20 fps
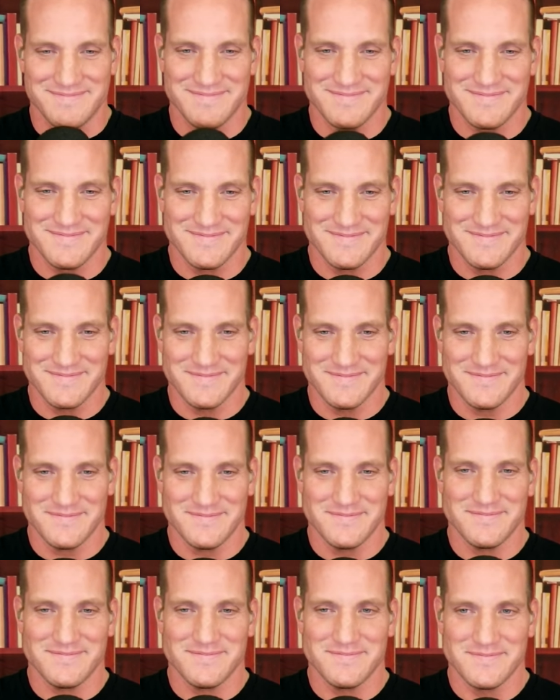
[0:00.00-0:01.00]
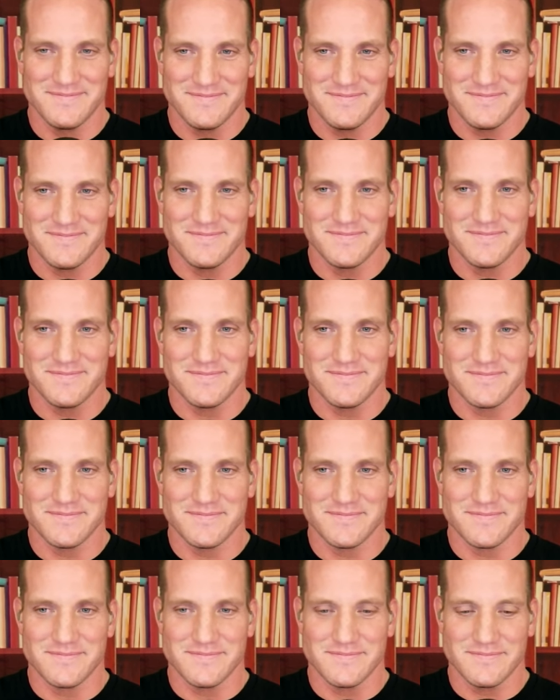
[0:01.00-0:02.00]

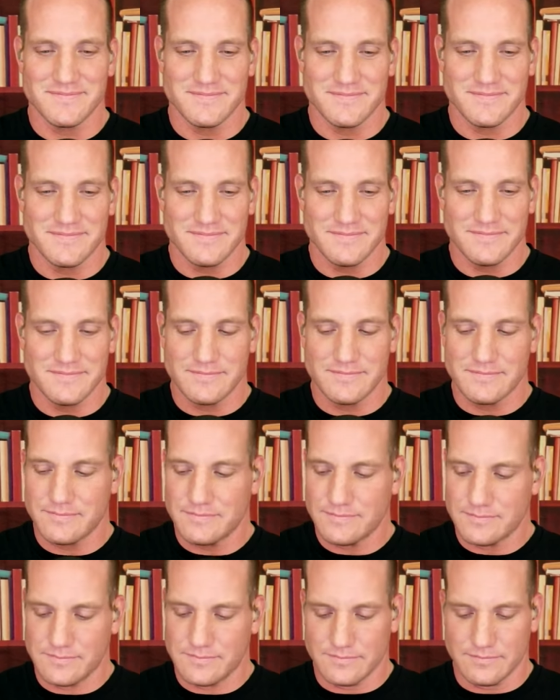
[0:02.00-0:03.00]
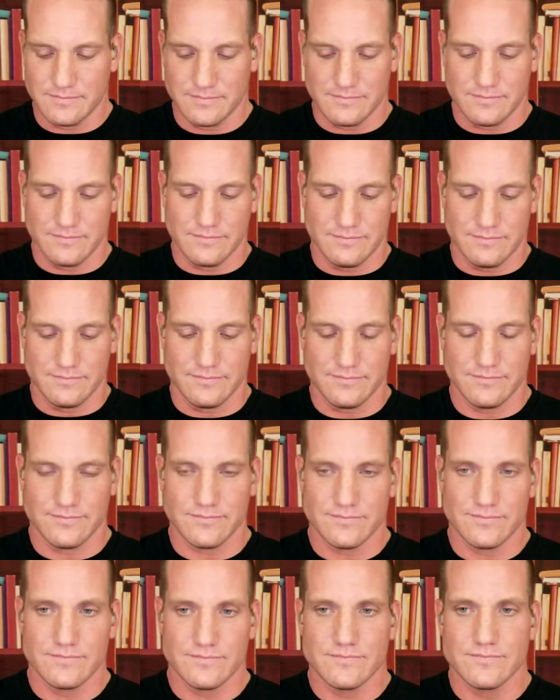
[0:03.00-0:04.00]

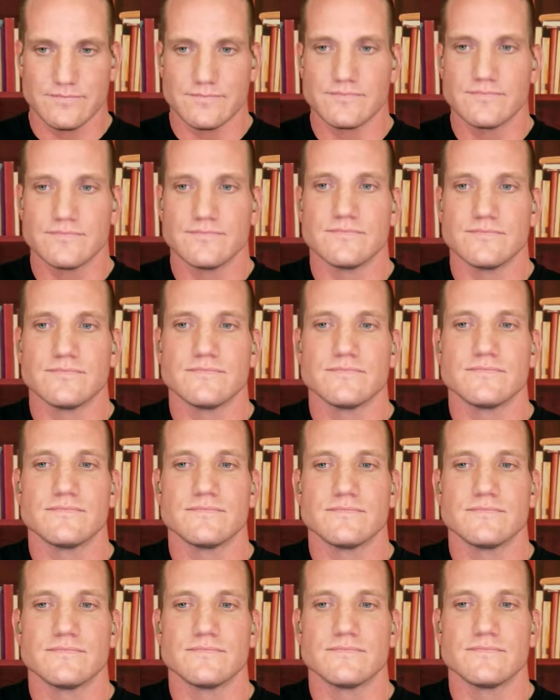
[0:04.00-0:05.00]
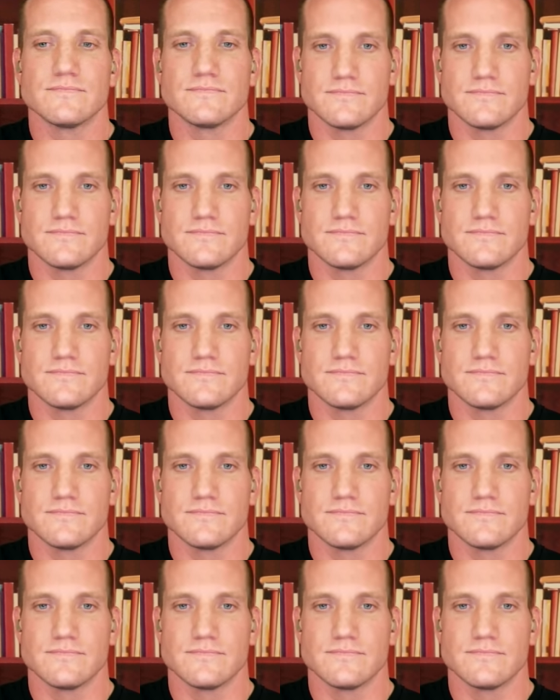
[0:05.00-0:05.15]
[no speech]